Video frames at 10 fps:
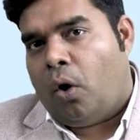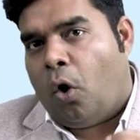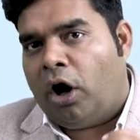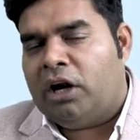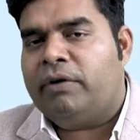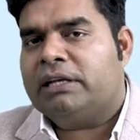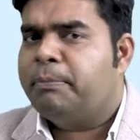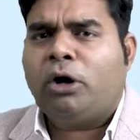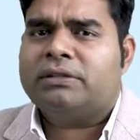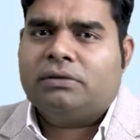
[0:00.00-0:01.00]
Always,
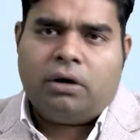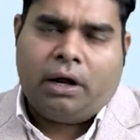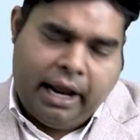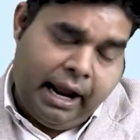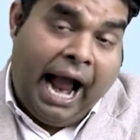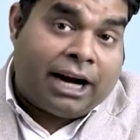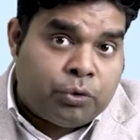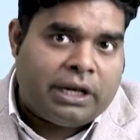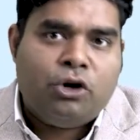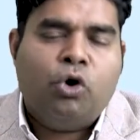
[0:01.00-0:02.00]
because
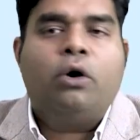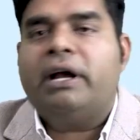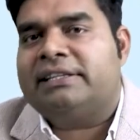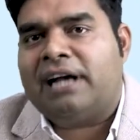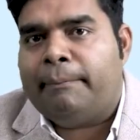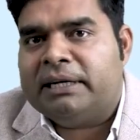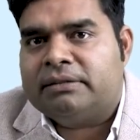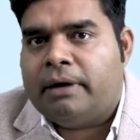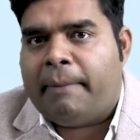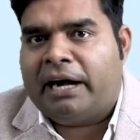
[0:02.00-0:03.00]
actually no exam
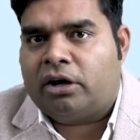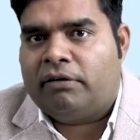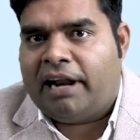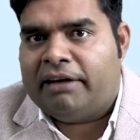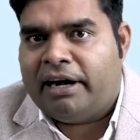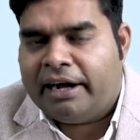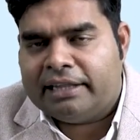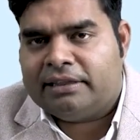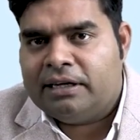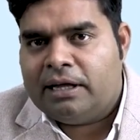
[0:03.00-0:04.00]
is a matter of life and
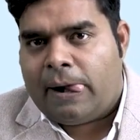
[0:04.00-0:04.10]
death.